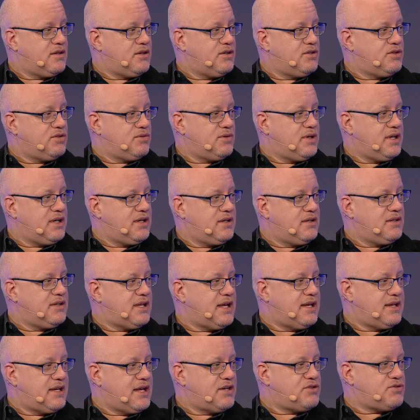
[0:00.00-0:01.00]
that are doing
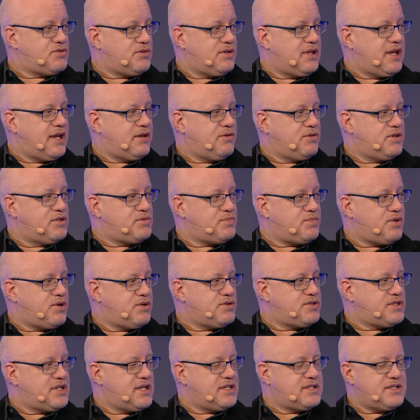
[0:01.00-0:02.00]
that natural language
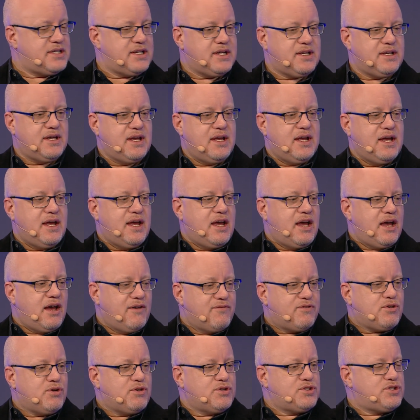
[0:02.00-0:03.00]
processing.
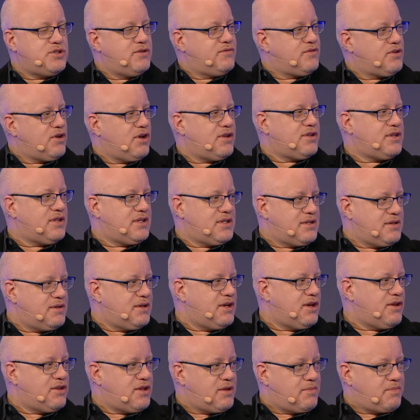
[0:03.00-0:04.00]
Of course, you've got
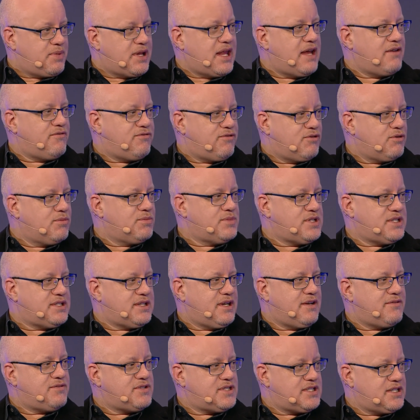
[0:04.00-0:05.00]
the platform
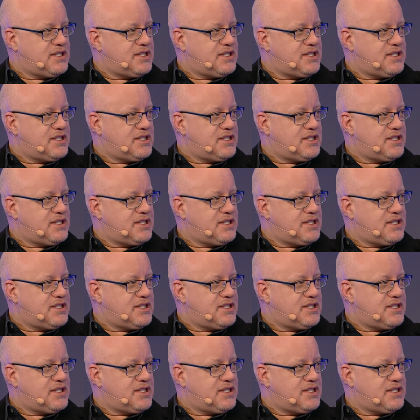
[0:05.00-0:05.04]
stuff,